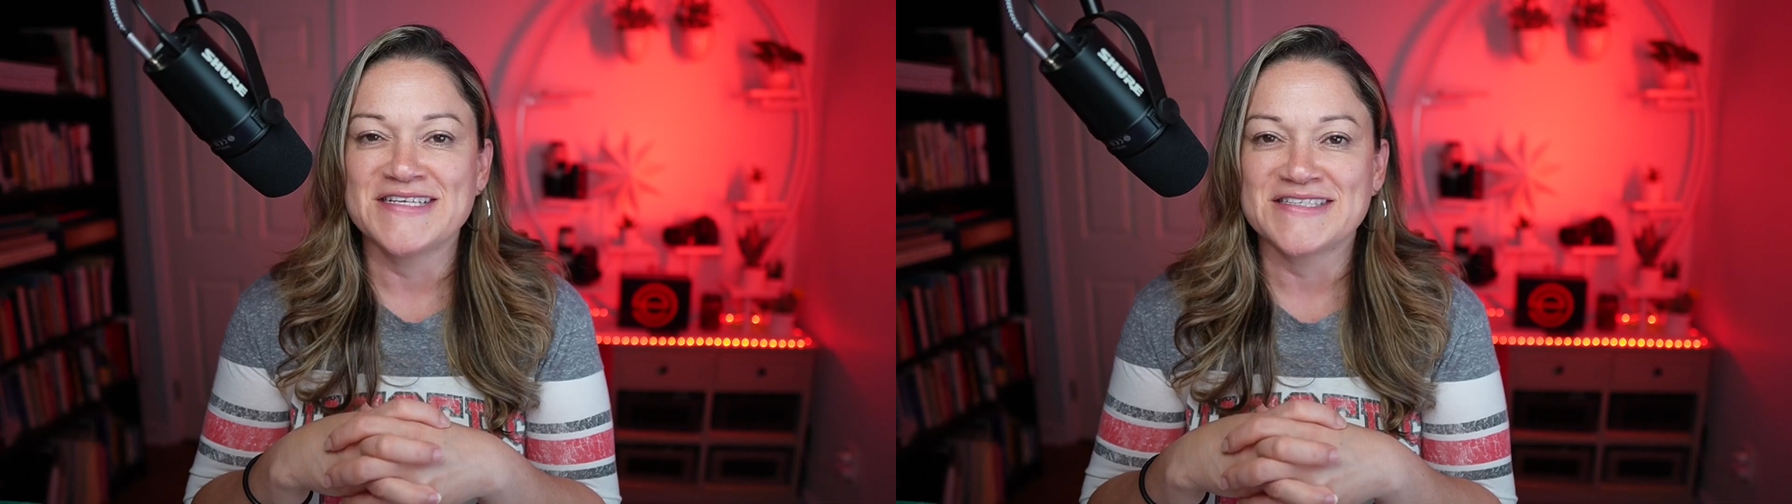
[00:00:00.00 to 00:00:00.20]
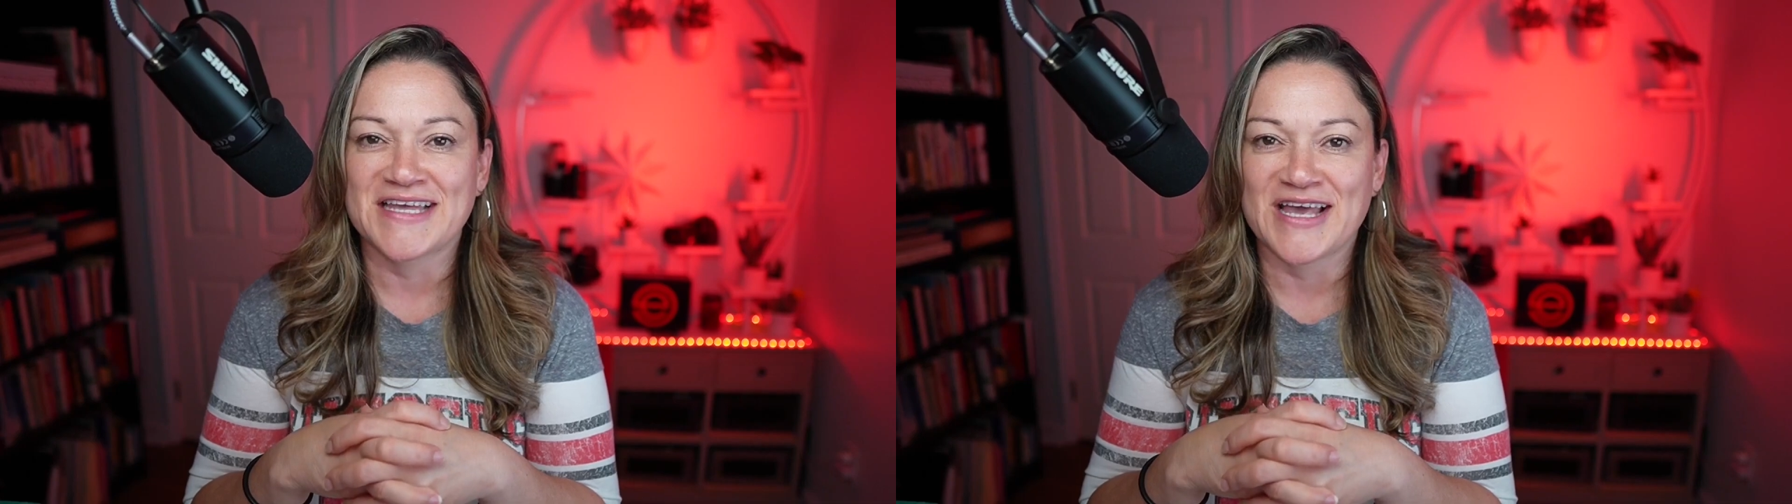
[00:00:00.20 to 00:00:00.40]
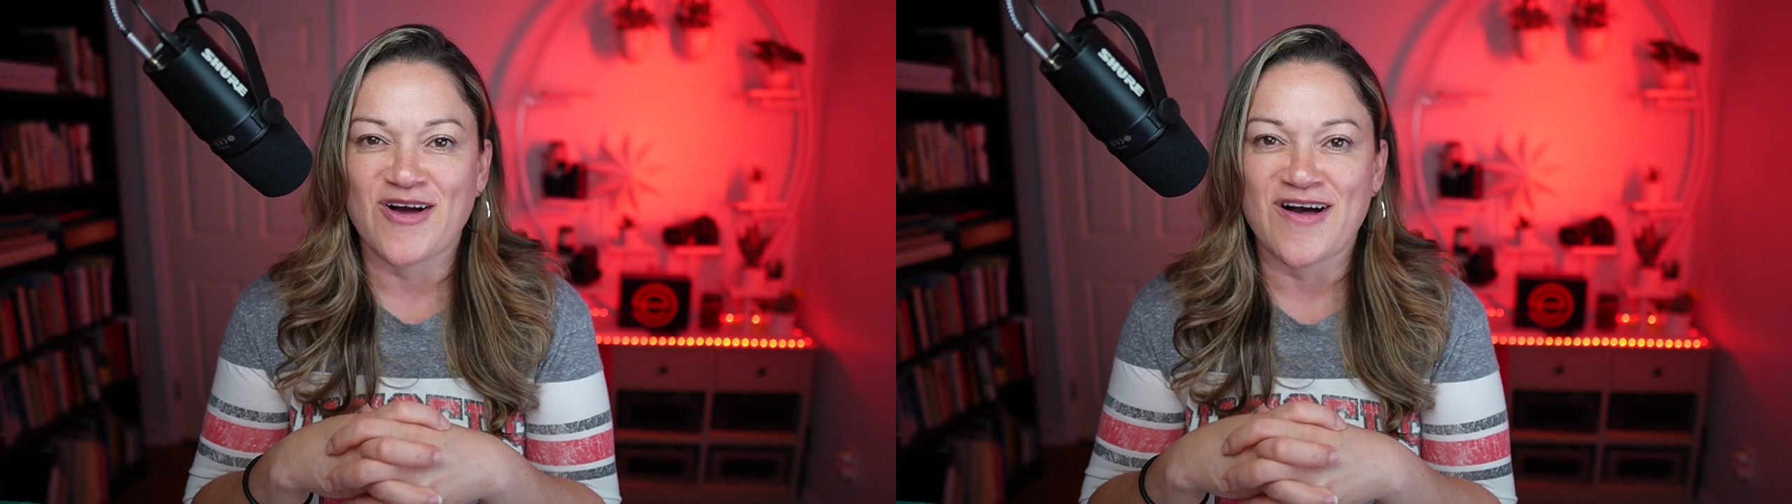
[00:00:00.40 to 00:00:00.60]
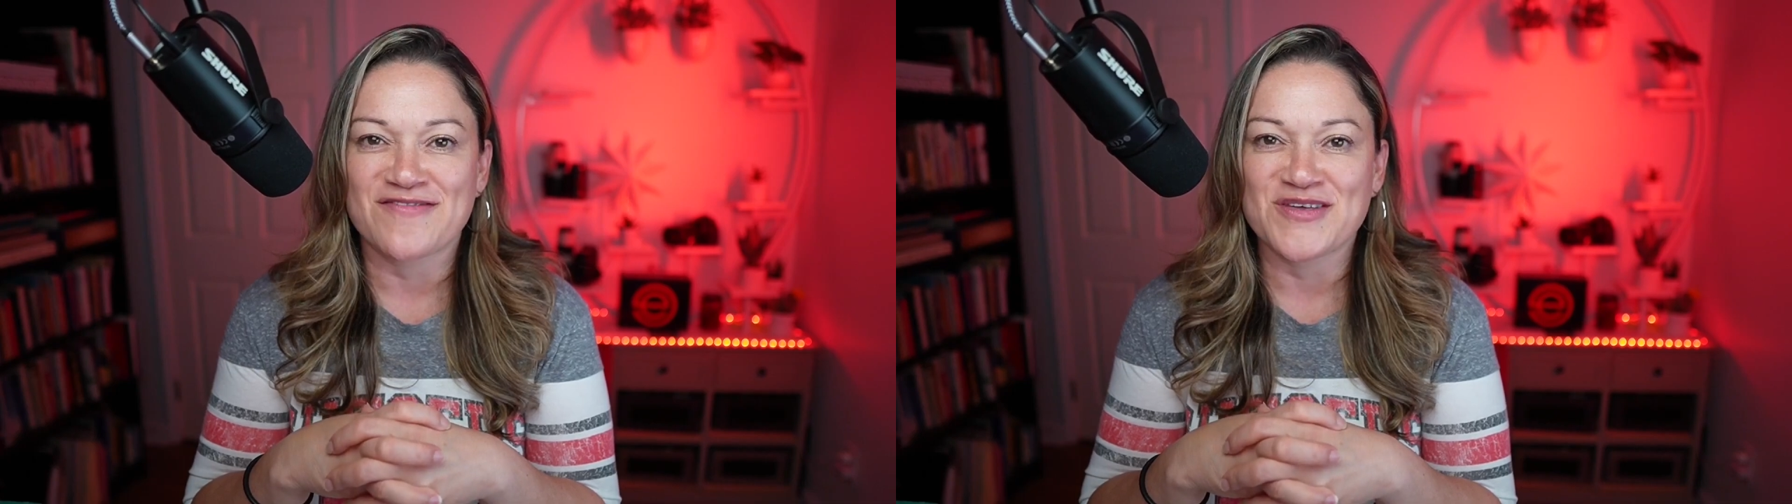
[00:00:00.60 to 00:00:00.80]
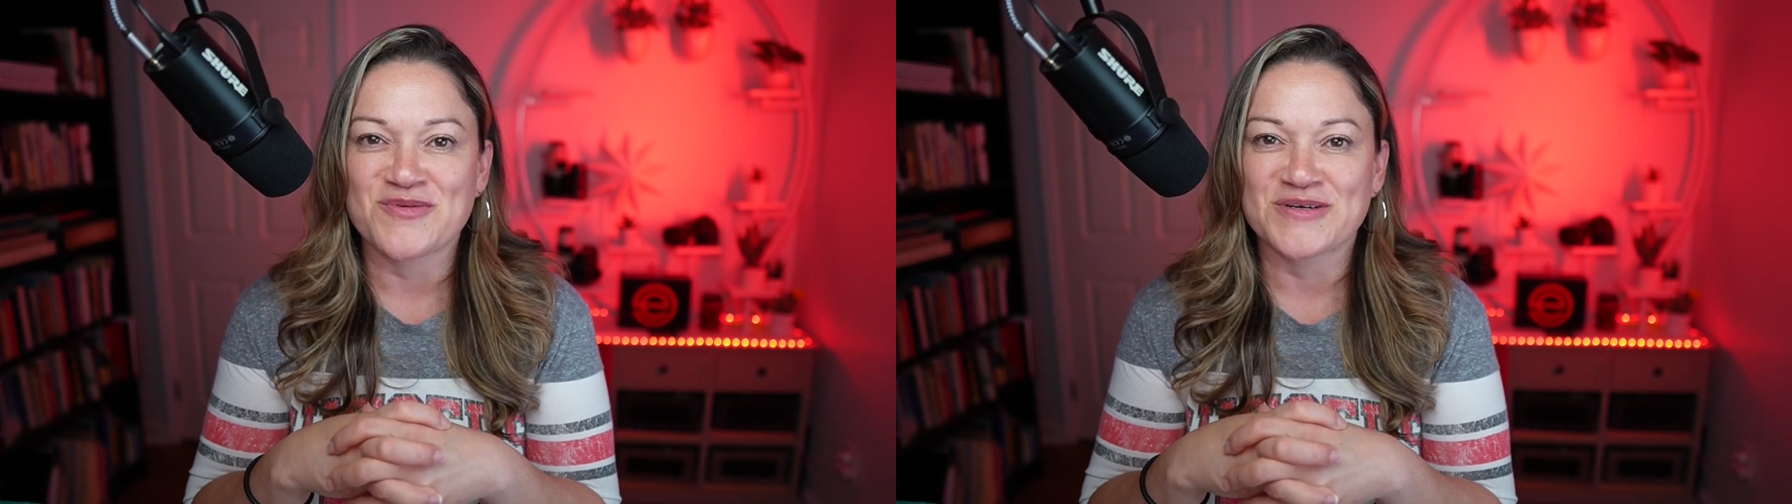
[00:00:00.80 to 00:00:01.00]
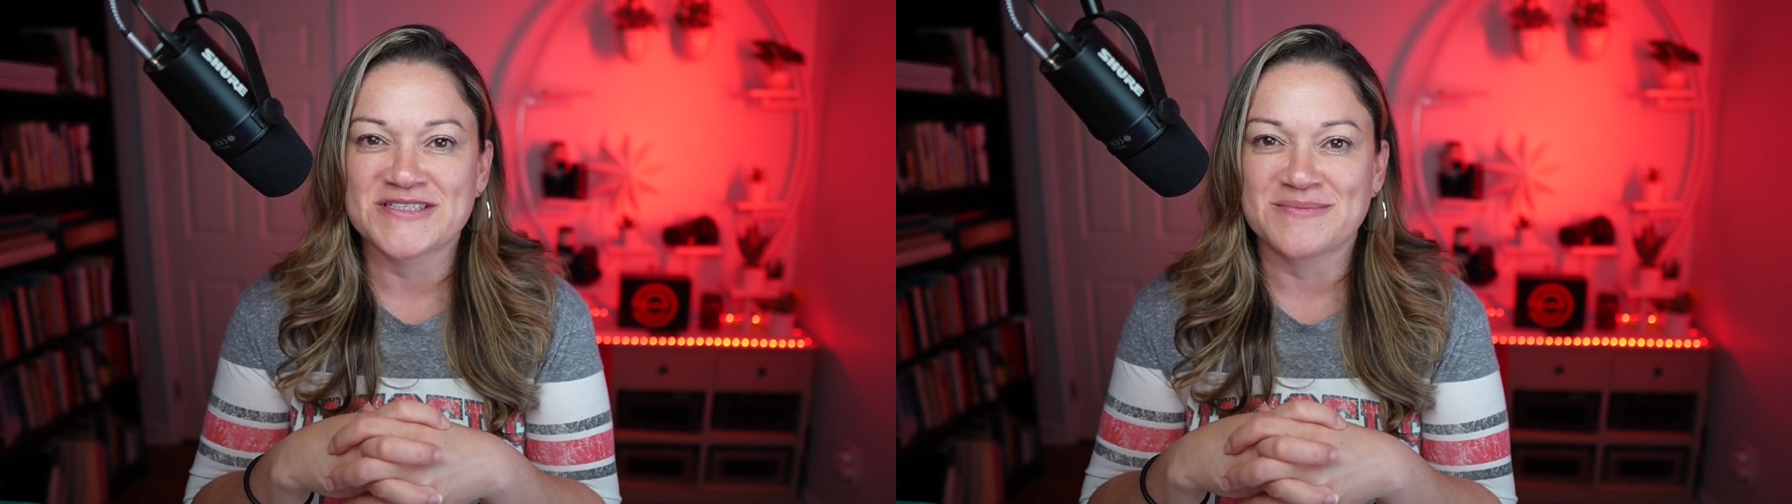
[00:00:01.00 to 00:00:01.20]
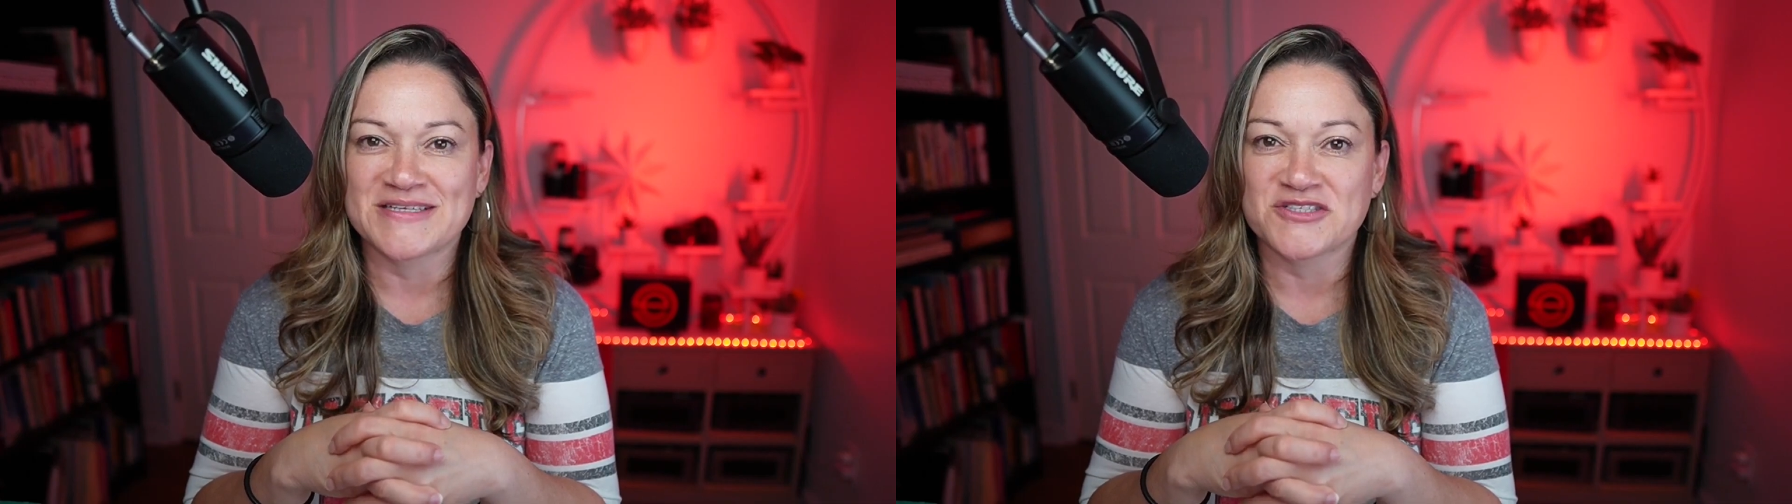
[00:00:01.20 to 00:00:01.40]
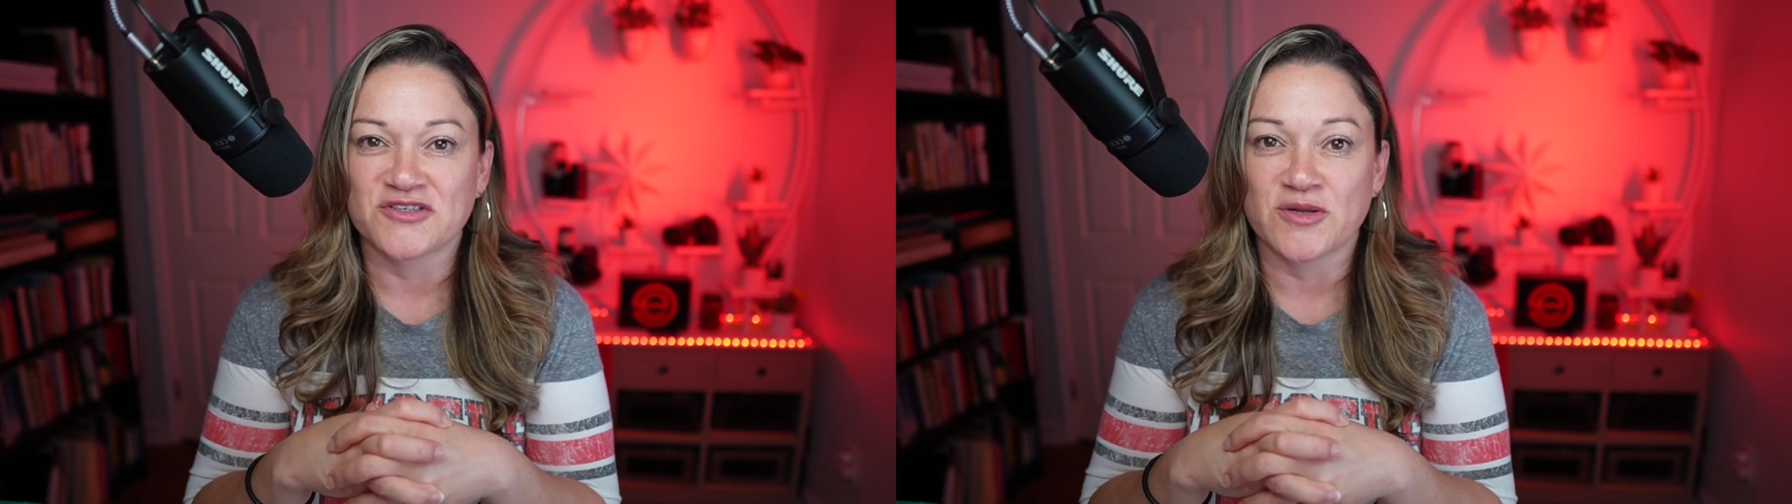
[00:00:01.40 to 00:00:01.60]
to kick off your
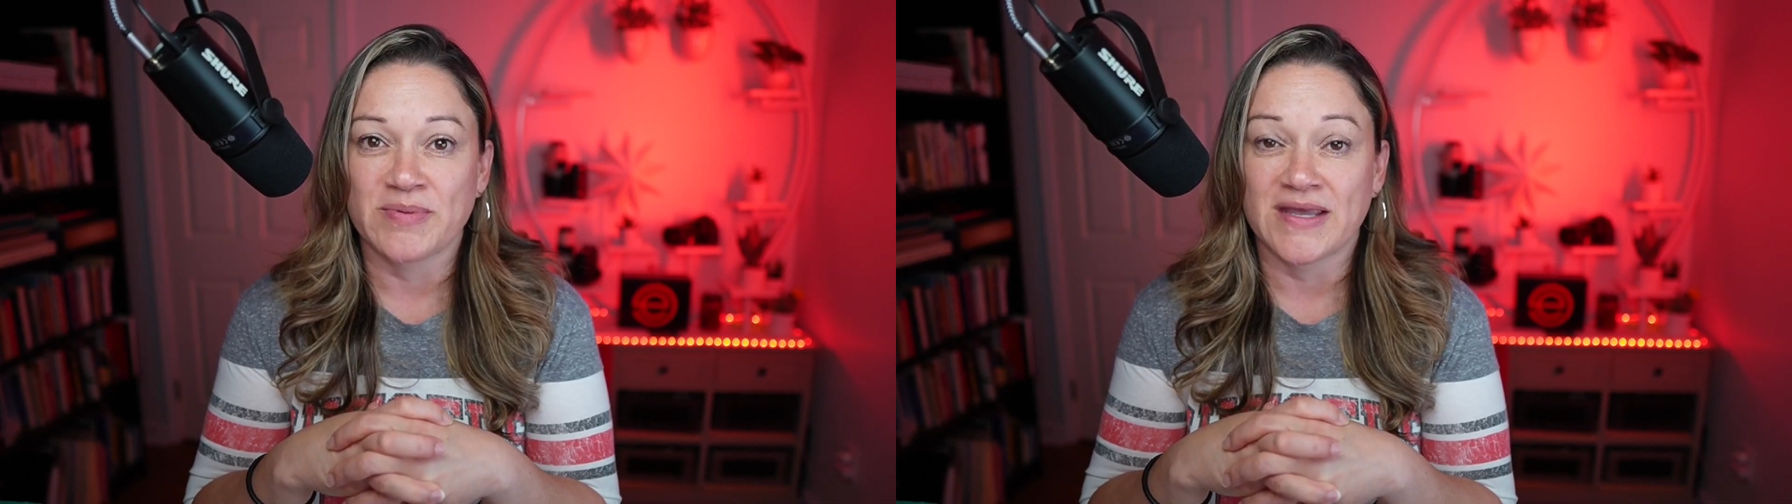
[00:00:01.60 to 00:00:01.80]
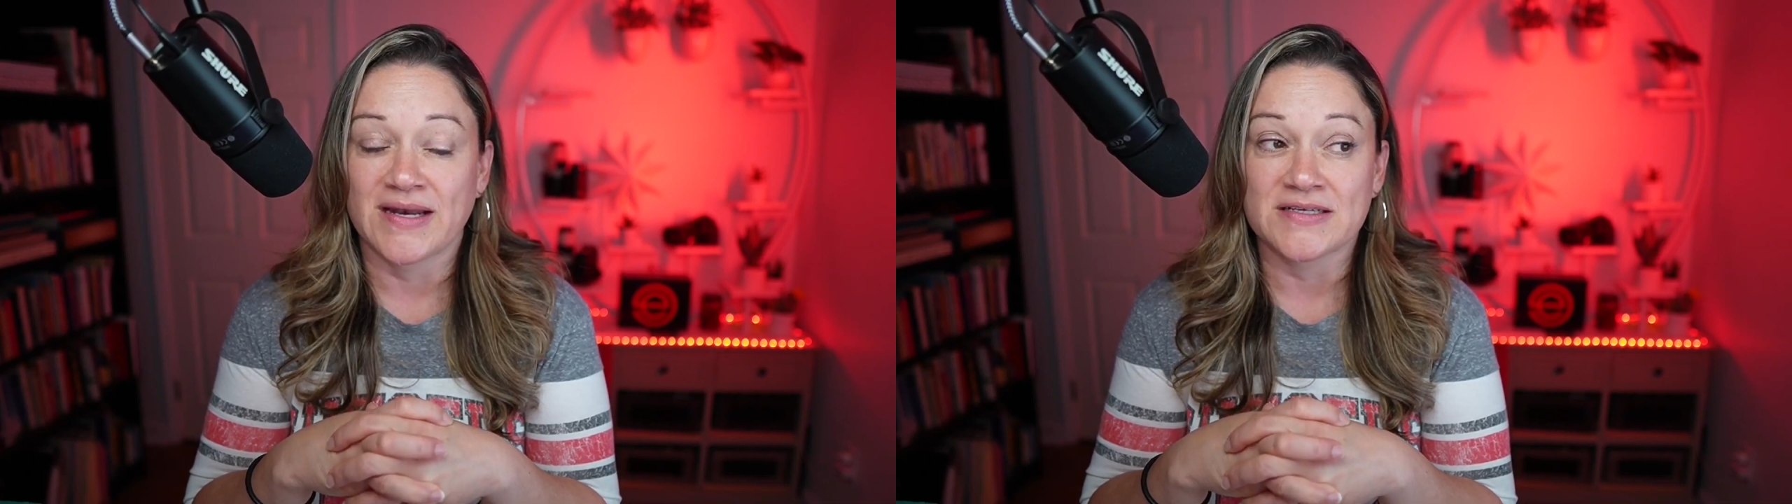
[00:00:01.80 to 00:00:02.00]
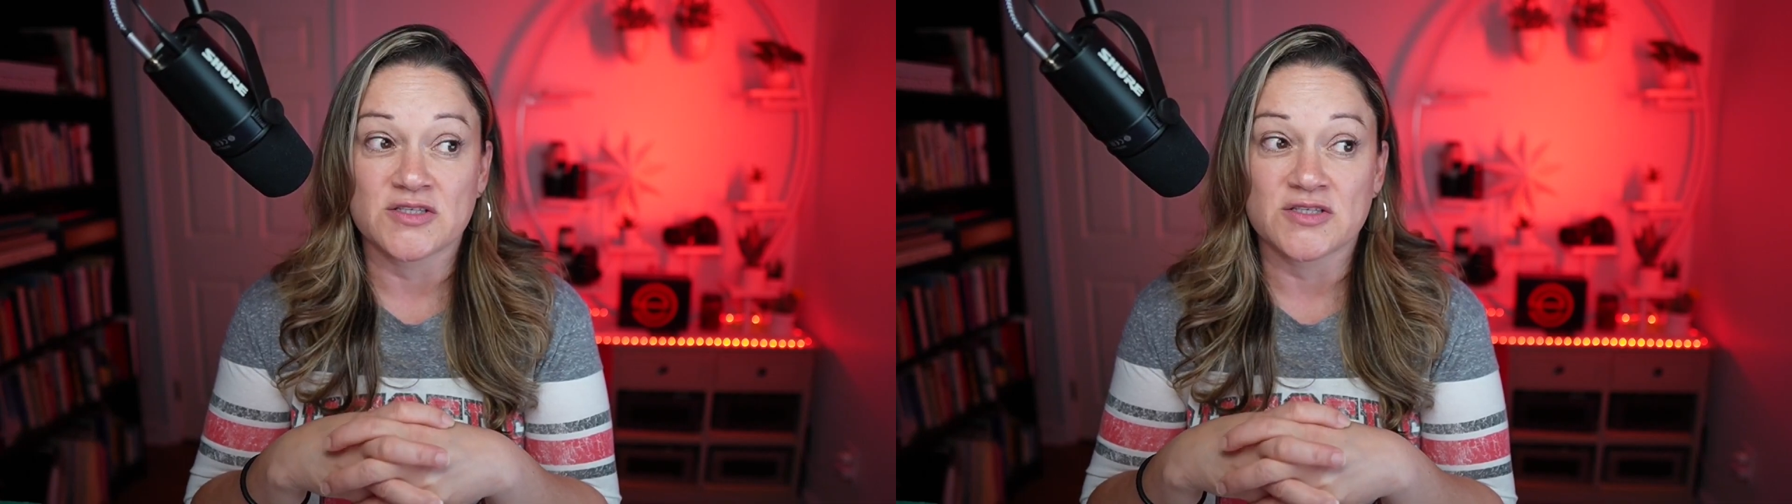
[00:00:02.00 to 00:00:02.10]
semester in the beginning.